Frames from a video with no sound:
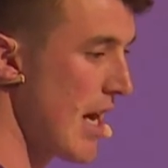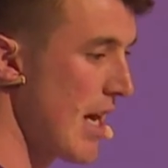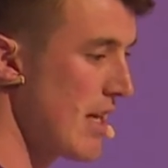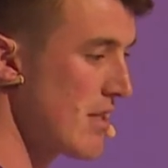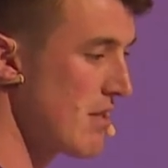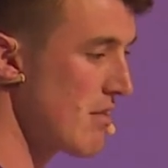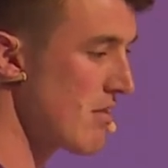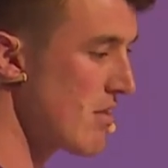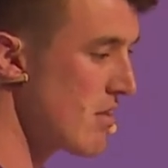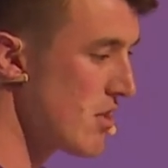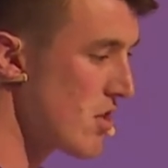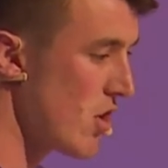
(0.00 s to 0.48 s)

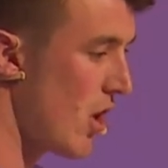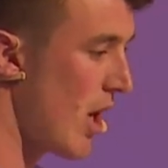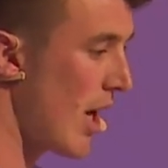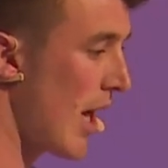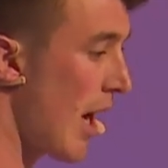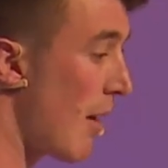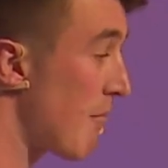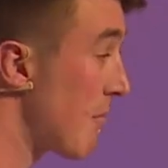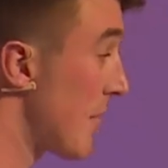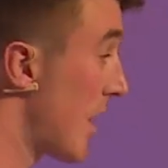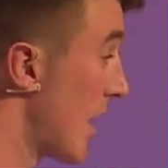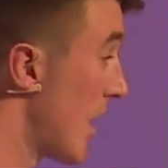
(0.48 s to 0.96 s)
as signing
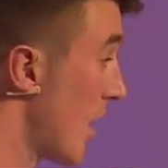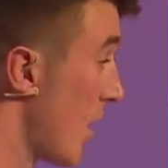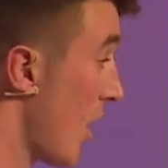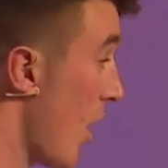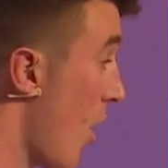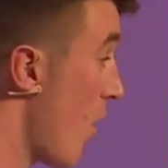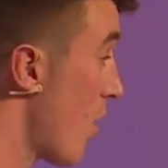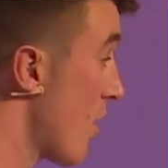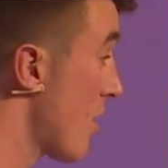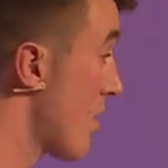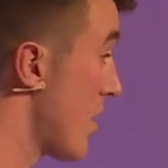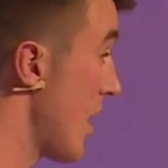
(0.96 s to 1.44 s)
up and getting
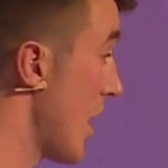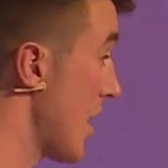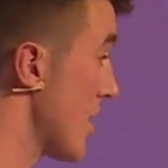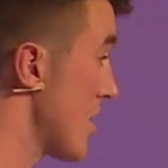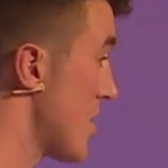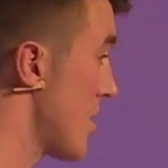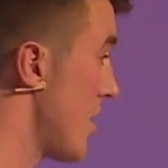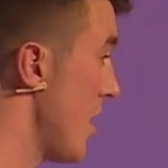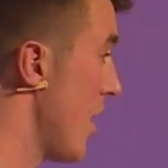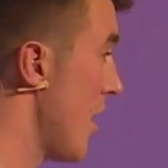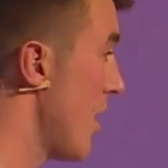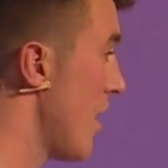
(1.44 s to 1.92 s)
going,
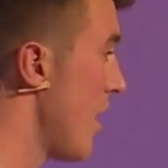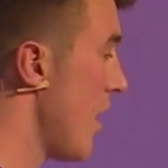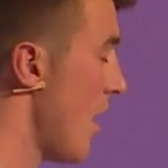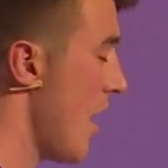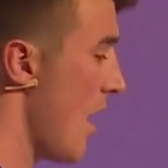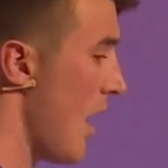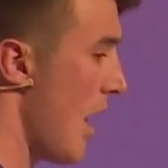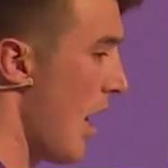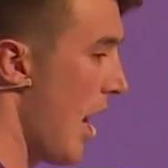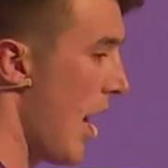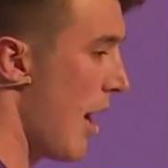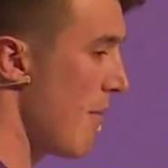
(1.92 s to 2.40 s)
thanks to
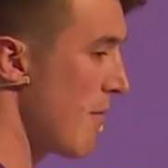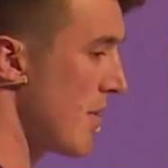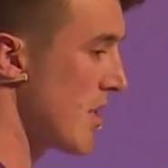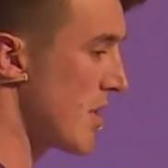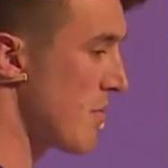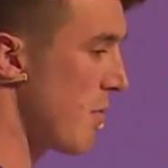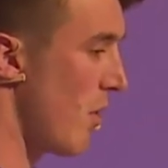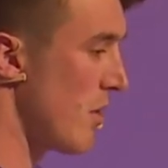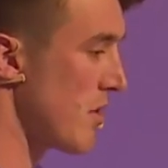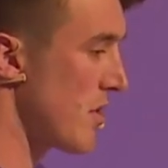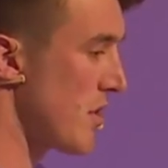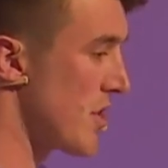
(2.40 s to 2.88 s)
the
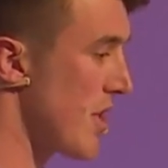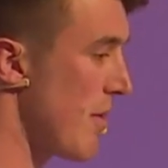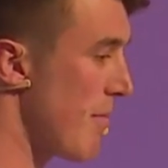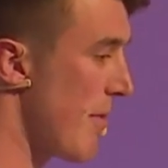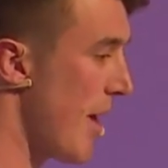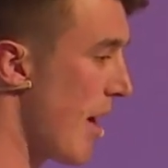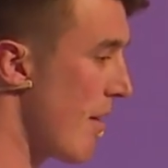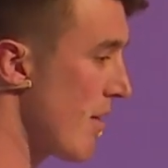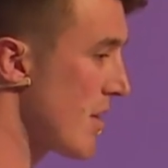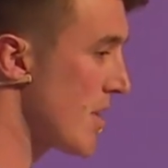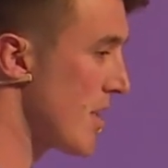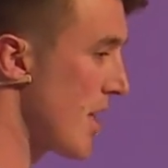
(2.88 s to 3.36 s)
sponsorship
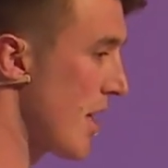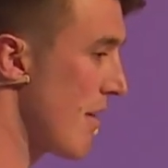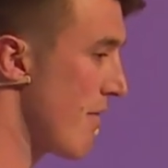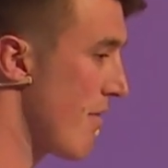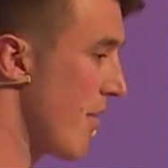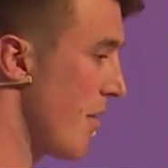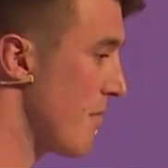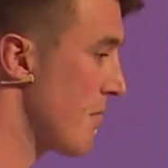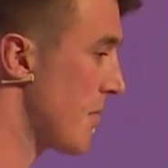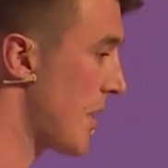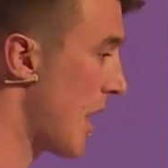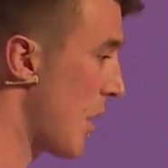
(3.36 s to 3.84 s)
they receive
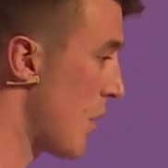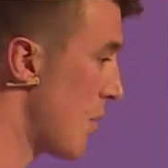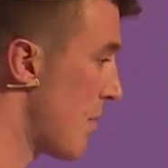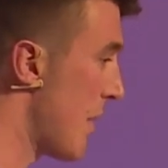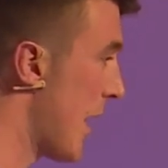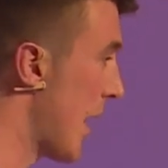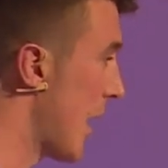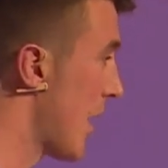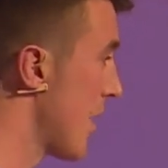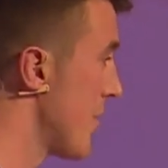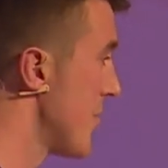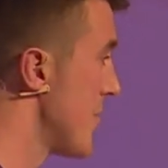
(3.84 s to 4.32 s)
from
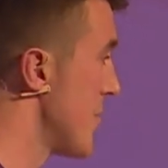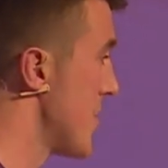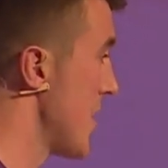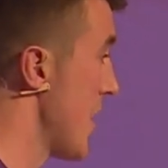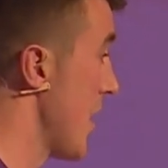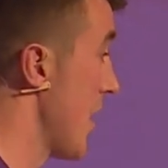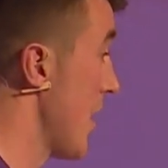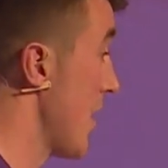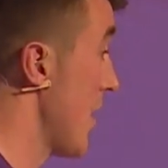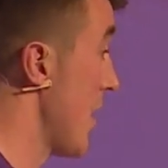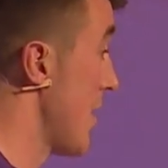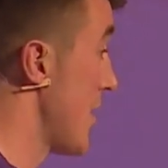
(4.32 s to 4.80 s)
QBank in New
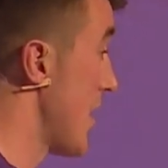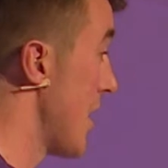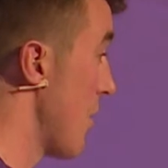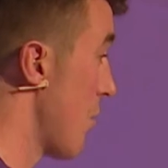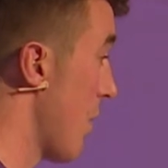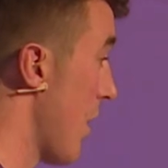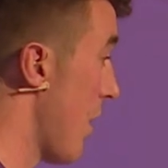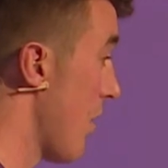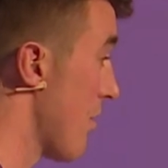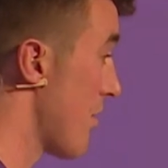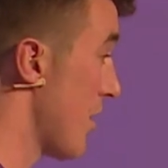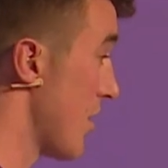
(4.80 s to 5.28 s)
Zealand and
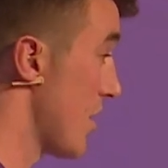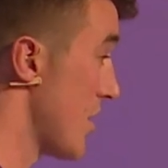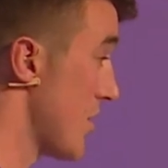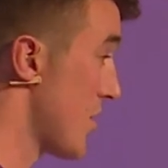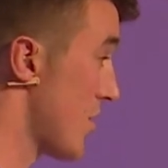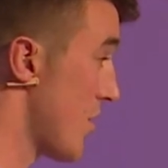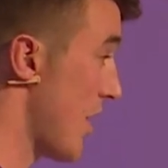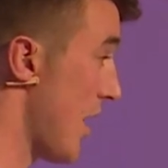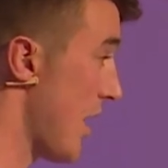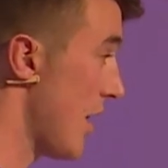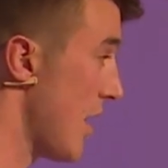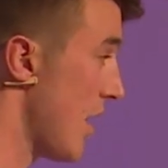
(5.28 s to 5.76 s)
NetWealth in
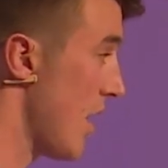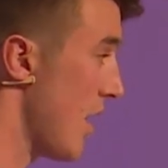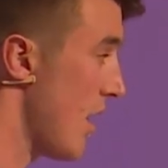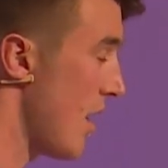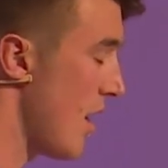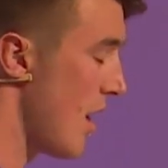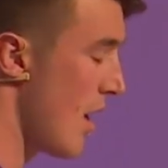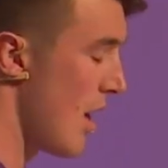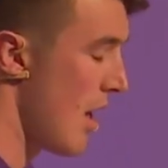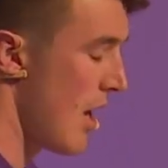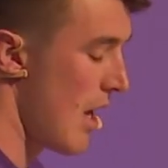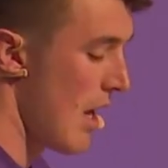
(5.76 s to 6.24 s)
Australia.
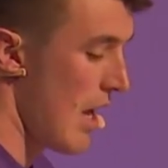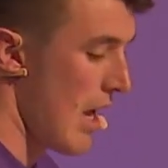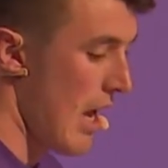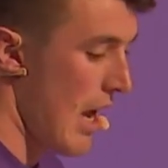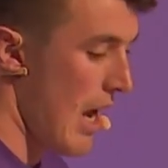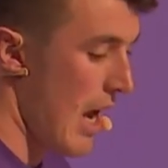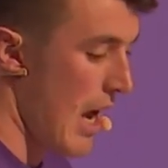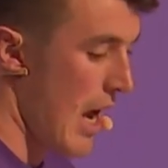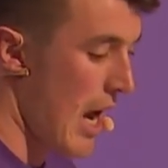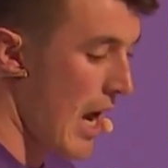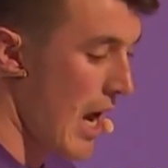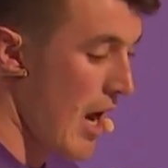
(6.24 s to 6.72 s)

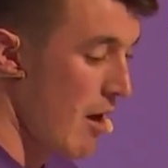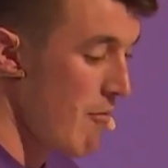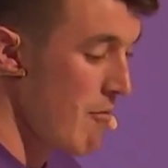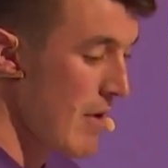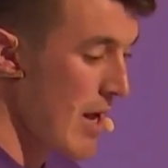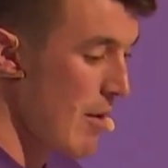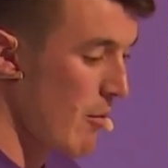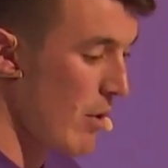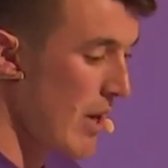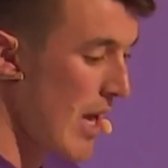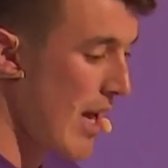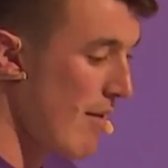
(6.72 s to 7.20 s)

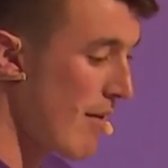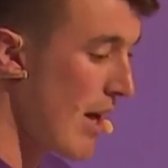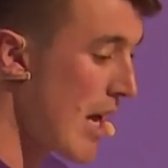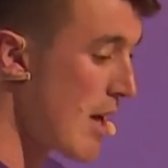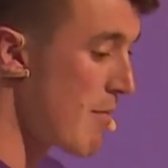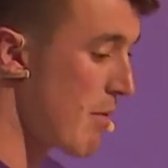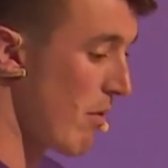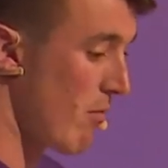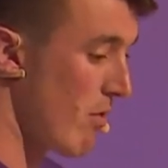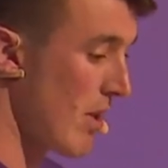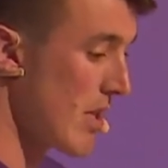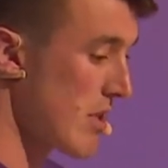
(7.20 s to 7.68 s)
And we have a
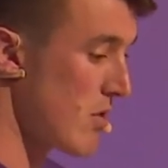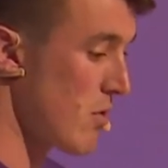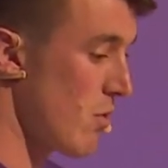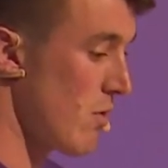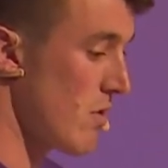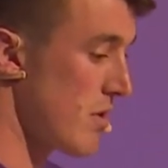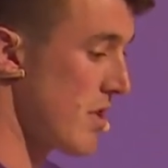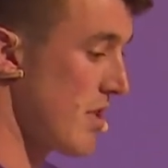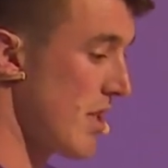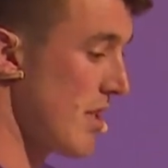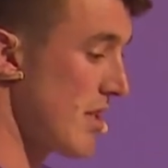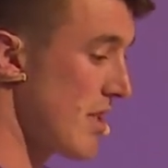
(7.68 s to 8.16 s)
heap of
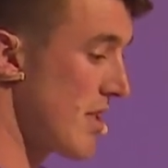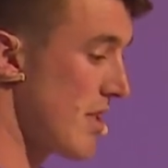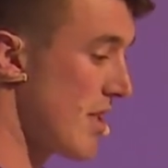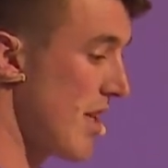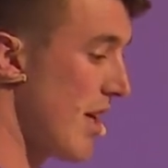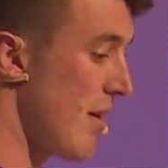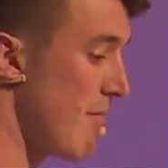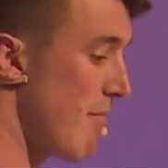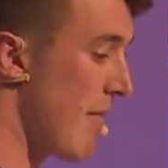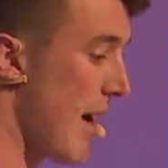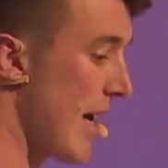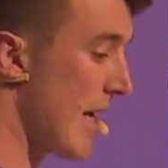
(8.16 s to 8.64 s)
resources
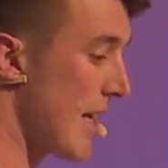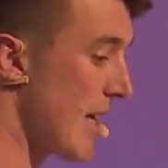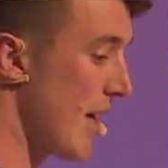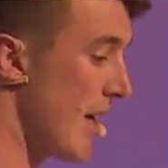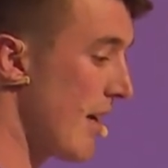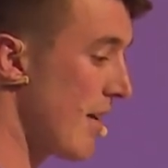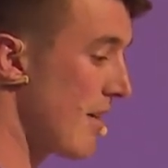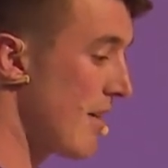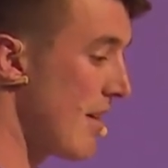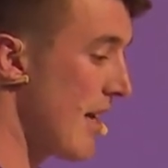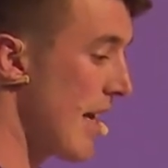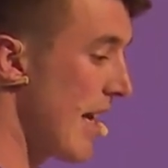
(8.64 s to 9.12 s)
that make
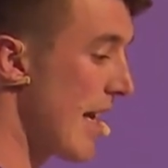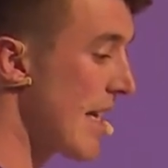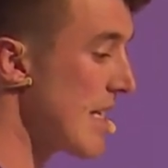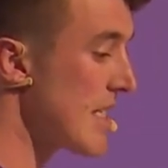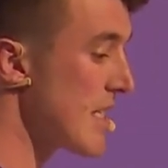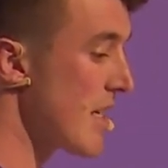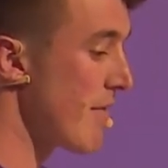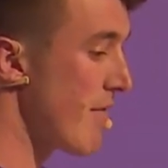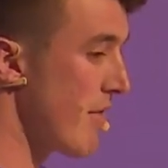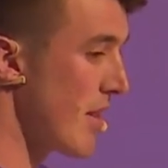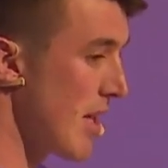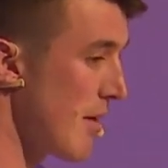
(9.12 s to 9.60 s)
it
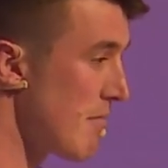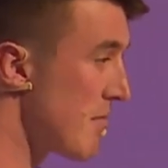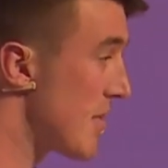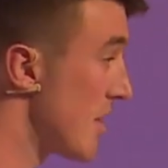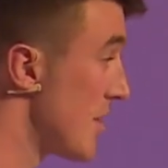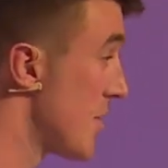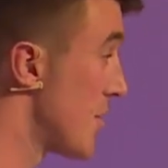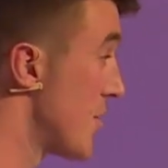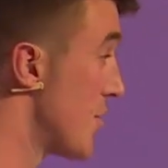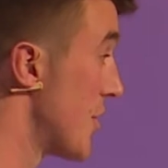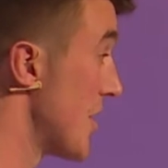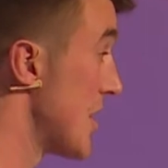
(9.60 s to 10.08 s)
easy for them to
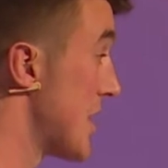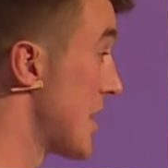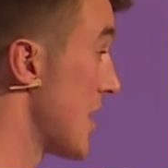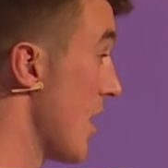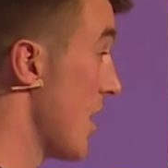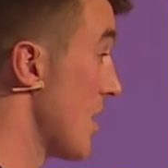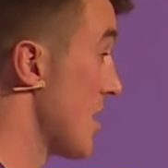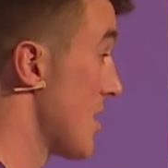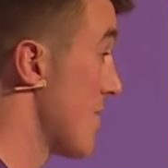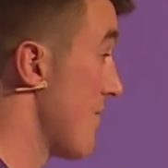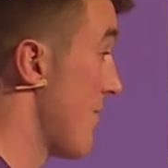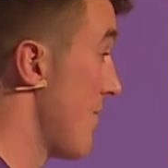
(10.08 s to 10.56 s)

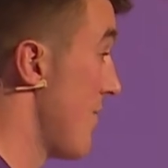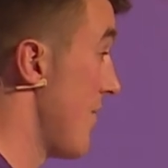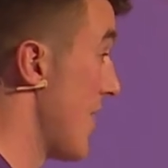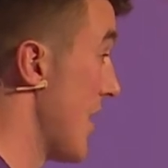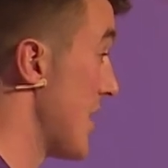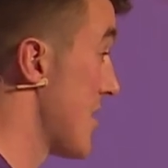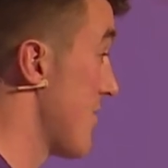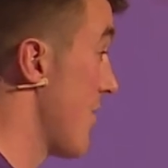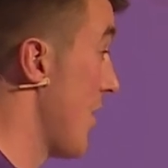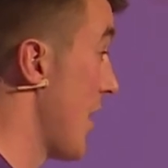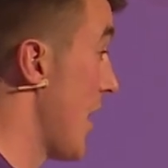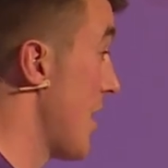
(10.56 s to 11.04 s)
introduce
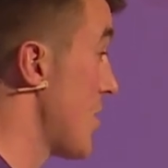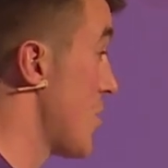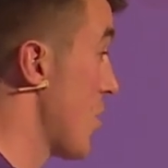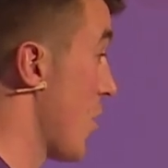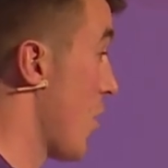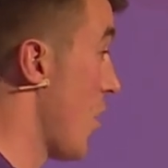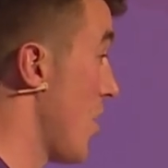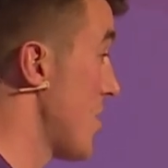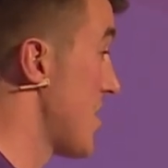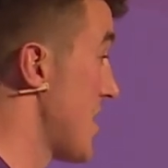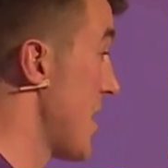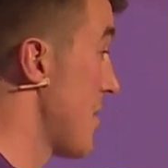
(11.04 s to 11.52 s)
these financial
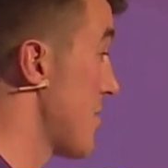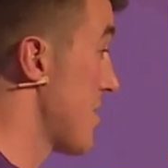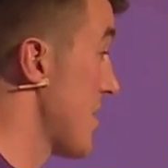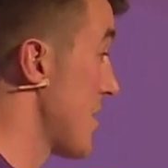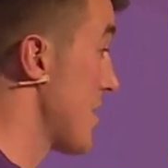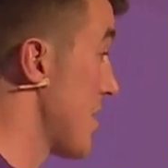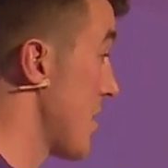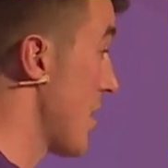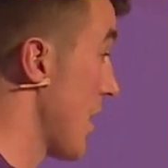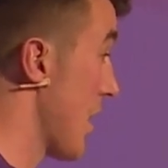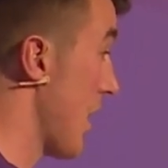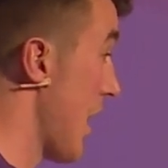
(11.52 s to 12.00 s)
concepts
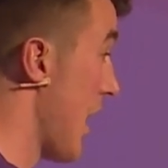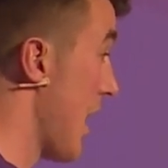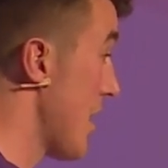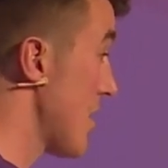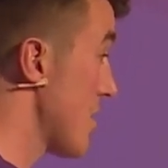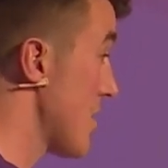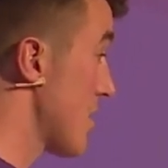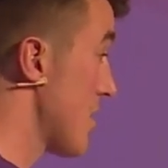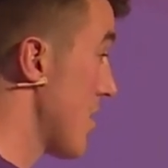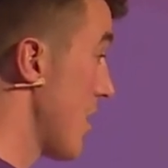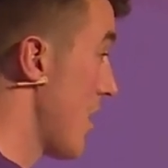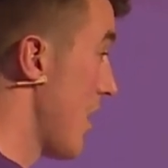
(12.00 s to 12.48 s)
into the
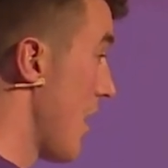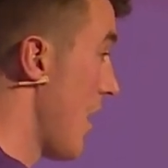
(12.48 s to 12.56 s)
class.